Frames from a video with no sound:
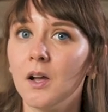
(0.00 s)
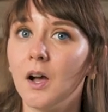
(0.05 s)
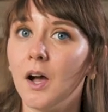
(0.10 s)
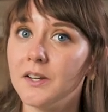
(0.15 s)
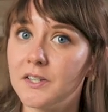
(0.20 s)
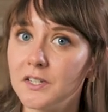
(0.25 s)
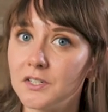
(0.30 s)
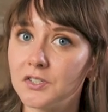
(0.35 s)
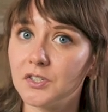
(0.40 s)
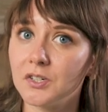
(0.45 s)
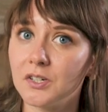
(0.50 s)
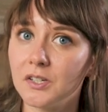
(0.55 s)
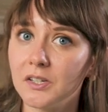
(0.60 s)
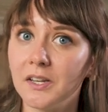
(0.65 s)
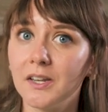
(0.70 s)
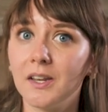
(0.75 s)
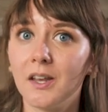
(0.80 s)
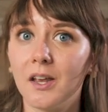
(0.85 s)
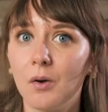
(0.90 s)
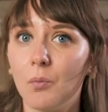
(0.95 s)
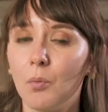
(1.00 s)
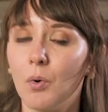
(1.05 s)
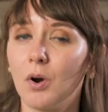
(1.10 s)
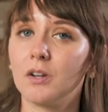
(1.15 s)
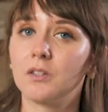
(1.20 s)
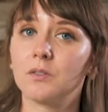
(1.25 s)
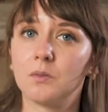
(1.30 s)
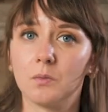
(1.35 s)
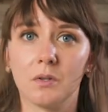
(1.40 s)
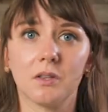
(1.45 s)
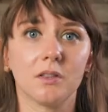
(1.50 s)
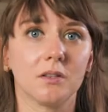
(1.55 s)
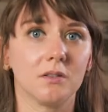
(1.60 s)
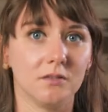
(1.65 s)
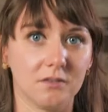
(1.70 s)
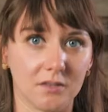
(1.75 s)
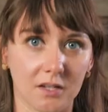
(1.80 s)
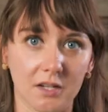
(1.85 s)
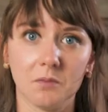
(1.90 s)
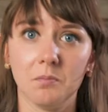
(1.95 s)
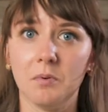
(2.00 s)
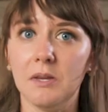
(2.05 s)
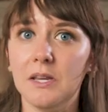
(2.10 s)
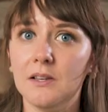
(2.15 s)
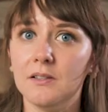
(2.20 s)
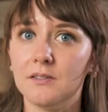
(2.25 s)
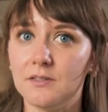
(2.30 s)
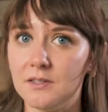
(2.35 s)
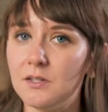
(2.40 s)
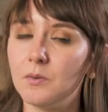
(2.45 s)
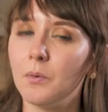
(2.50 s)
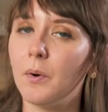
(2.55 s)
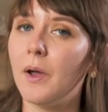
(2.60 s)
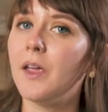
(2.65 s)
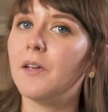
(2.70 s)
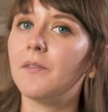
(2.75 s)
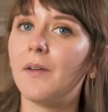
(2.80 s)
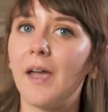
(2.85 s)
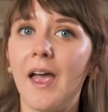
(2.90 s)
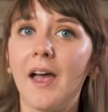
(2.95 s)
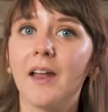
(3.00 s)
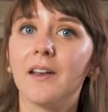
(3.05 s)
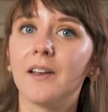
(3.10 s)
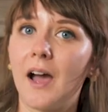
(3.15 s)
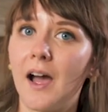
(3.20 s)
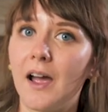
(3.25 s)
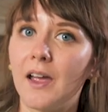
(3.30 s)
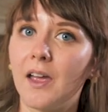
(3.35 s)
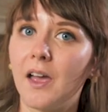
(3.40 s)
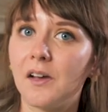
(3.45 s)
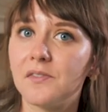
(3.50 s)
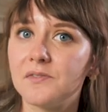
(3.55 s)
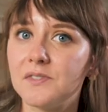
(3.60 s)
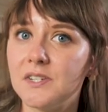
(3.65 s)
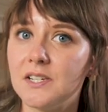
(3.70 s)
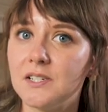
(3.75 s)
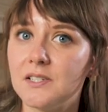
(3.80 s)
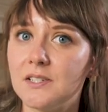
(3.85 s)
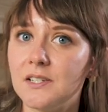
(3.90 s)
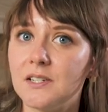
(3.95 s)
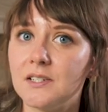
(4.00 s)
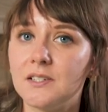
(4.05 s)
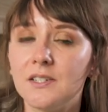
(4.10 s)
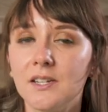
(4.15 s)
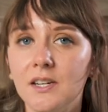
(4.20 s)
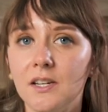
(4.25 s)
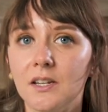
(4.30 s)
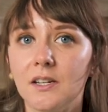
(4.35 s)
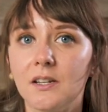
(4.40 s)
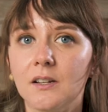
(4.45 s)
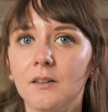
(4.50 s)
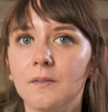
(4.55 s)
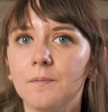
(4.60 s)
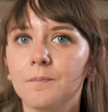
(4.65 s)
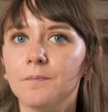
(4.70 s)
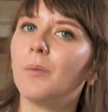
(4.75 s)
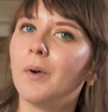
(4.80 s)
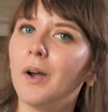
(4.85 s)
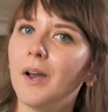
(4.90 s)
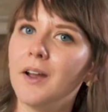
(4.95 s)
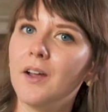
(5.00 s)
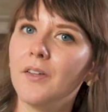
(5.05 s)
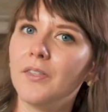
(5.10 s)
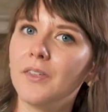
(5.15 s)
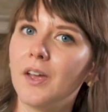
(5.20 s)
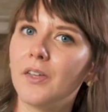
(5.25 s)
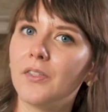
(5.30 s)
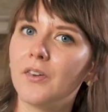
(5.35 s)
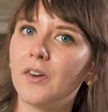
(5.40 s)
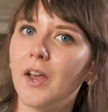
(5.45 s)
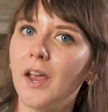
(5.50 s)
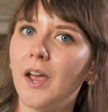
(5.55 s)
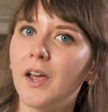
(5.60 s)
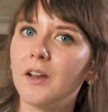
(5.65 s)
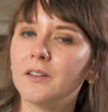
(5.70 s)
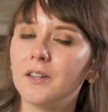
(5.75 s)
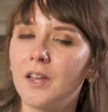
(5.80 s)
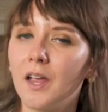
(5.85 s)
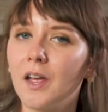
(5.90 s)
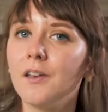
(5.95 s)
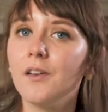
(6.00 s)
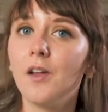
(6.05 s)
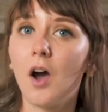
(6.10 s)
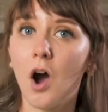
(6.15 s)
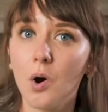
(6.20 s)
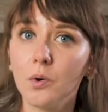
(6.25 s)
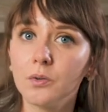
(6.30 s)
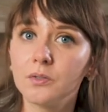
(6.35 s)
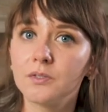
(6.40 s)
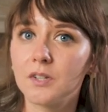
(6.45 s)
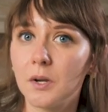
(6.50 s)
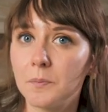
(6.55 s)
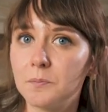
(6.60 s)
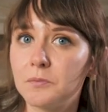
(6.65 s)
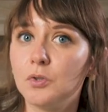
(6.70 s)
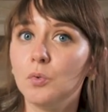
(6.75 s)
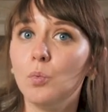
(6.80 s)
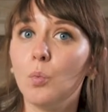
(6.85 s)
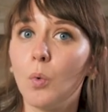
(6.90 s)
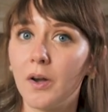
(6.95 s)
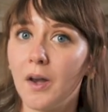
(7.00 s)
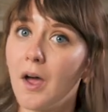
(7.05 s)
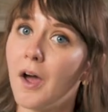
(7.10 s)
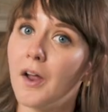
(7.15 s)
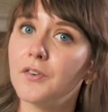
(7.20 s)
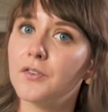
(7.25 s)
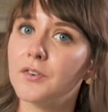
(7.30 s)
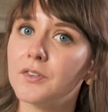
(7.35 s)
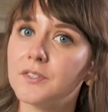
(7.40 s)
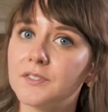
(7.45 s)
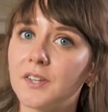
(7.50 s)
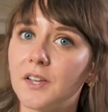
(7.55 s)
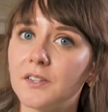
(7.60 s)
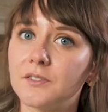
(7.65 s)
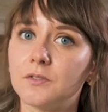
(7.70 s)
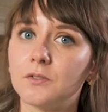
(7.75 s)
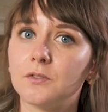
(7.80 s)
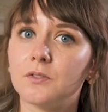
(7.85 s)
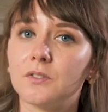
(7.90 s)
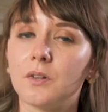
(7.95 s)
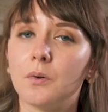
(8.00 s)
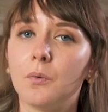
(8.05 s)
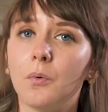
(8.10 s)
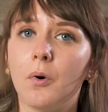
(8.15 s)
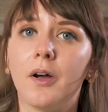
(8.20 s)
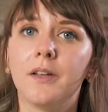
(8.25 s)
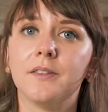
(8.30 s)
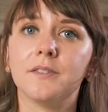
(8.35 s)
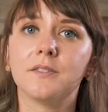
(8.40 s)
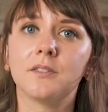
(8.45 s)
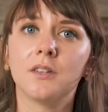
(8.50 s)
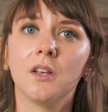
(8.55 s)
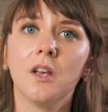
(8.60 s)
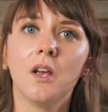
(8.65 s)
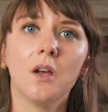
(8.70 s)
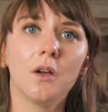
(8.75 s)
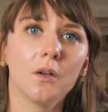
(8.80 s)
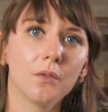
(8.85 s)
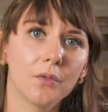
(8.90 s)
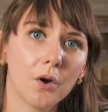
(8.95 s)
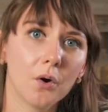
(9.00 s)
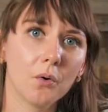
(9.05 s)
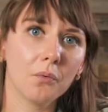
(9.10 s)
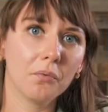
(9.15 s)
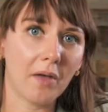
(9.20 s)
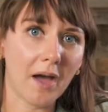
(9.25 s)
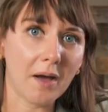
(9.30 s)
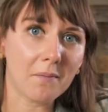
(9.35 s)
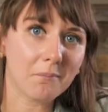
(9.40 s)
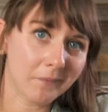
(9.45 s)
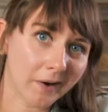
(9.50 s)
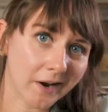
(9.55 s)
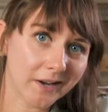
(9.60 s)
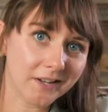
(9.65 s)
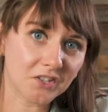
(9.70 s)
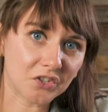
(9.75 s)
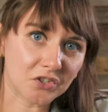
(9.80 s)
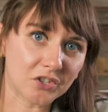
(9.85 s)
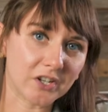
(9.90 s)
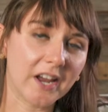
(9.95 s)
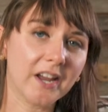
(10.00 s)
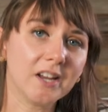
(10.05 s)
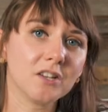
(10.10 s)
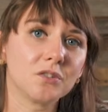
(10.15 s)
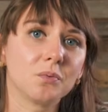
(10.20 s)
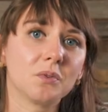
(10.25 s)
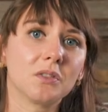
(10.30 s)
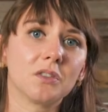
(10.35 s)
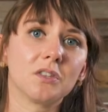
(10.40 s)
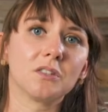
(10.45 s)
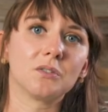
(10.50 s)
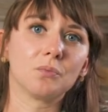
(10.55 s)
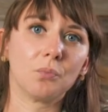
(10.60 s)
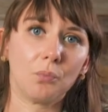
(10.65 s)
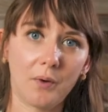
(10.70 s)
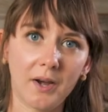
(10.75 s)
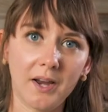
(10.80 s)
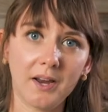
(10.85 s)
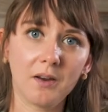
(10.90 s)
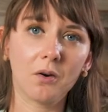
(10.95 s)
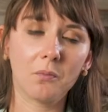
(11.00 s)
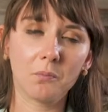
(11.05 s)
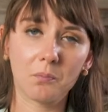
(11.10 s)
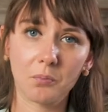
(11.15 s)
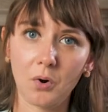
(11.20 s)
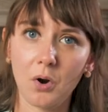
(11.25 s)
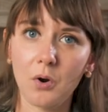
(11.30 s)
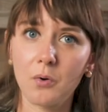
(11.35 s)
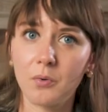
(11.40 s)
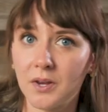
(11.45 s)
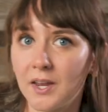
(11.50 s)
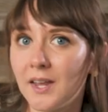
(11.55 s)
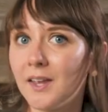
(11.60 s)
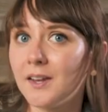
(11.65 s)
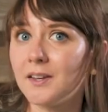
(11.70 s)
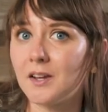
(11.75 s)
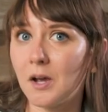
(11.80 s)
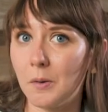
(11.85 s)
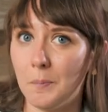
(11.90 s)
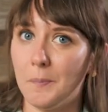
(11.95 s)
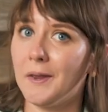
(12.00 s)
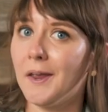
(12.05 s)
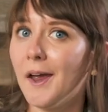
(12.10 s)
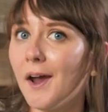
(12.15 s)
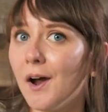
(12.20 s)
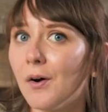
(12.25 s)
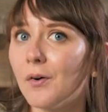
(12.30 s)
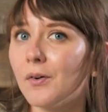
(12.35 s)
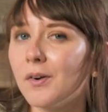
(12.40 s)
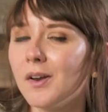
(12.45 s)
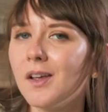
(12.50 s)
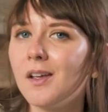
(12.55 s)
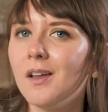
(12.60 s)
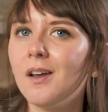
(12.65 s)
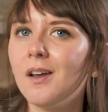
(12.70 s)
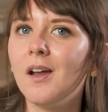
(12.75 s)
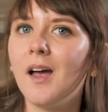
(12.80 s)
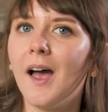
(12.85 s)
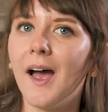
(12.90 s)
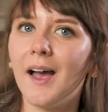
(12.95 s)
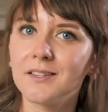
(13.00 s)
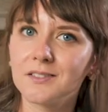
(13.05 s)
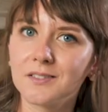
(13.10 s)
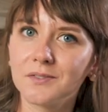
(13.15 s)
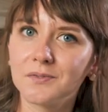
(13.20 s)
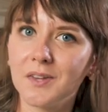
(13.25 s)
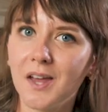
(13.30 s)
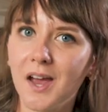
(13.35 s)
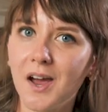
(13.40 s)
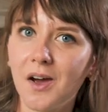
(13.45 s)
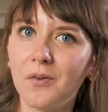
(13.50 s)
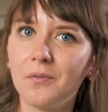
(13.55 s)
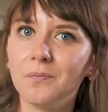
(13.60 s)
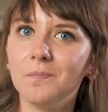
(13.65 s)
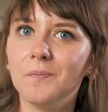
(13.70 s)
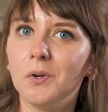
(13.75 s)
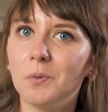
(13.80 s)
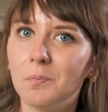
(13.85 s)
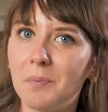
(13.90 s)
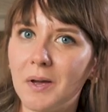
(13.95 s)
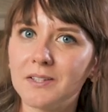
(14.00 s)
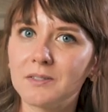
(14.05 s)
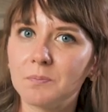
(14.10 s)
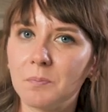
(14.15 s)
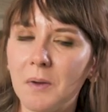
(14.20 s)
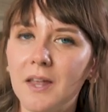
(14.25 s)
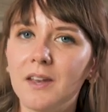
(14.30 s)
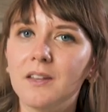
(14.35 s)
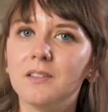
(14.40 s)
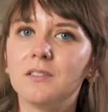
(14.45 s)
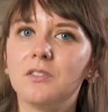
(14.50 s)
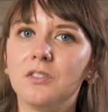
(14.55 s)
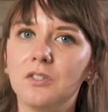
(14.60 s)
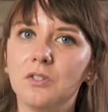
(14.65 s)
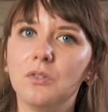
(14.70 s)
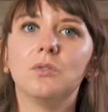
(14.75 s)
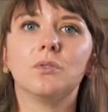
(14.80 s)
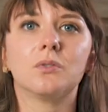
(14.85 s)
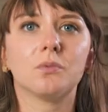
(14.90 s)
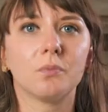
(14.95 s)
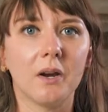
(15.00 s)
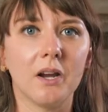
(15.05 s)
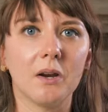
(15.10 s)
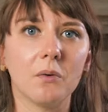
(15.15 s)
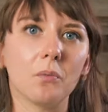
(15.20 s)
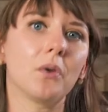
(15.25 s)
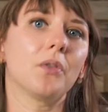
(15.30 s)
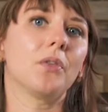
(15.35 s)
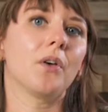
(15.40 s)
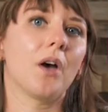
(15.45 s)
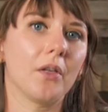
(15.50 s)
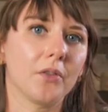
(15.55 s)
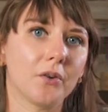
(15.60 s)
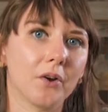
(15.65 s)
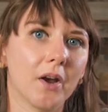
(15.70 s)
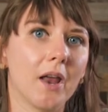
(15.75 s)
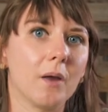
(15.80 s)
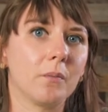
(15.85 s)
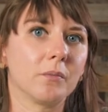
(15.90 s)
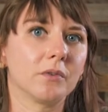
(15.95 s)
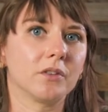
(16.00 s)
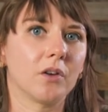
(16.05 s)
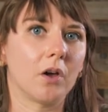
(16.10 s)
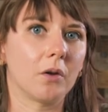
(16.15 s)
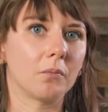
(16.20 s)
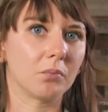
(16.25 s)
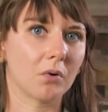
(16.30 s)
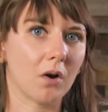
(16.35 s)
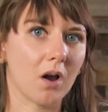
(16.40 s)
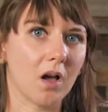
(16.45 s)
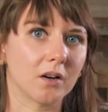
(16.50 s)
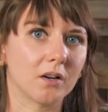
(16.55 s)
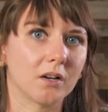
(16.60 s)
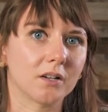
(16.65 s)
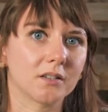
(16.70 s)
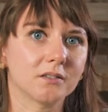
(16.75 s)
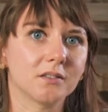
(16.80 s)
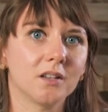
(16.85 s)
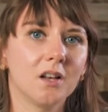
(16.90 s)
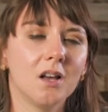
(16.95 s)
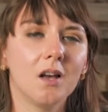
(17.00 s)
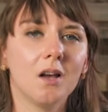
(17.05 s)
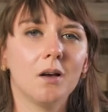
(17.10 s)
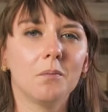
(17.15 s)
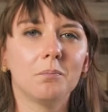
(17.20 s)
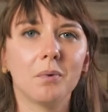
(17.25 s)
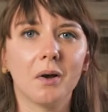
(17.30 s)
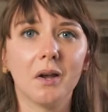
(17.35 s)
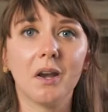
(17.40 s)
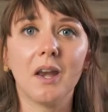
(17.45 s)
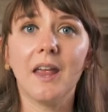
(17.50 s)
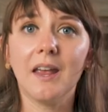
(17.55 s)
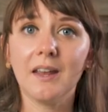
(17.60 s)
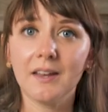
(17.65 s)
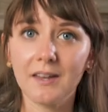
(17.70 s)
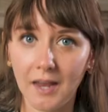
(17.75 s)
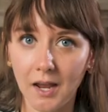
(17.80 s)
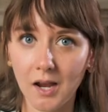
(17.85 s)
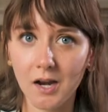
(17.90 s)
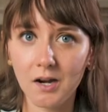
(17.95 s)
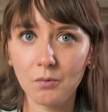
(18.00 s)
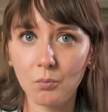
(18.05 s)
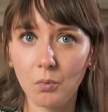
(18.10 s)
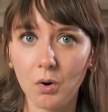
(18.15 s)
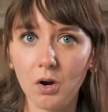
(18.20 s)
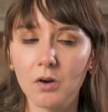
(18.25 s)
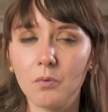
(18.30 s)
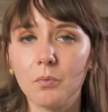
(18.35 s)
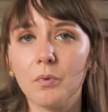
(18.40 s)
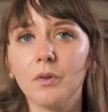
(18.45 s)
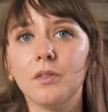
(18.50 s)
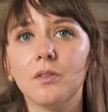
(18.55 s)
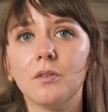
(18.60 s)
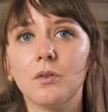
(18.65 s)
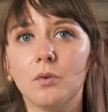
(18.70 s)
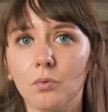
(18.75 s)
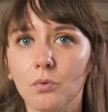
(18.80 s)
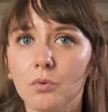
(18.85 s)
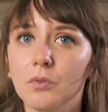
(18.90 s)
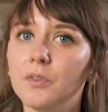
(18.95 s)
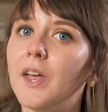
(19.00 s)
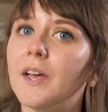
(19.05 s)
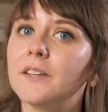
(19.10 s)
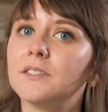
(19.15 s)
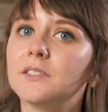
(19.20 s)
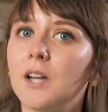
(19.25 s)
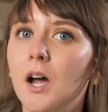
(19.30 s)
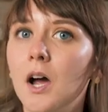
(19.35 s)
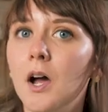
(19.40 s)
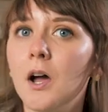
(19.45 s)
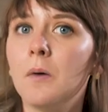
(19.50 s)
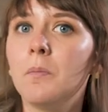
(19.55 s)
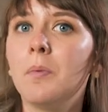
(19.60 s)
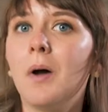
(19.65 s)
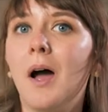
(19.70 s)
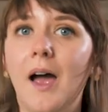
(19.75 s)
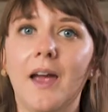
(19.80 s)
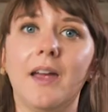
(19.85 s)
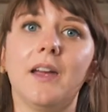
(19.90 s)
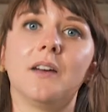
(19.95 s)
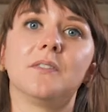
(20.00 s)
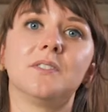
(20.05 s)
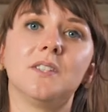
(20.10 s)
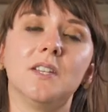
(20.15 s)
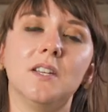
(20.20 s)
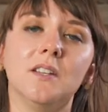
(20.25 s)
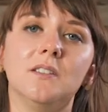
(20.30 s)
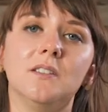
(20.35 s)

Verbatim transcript: Additionally, it works with Zigbee, Z-Wave, and I F T T T. Ring, on the other hand, can host up to one hundred sensors at once, though that might change with this Ring Pro kit coming out. As of now, your best bet is to use Ring with other Amazon products, but it can work with Google Nest Hub, I F T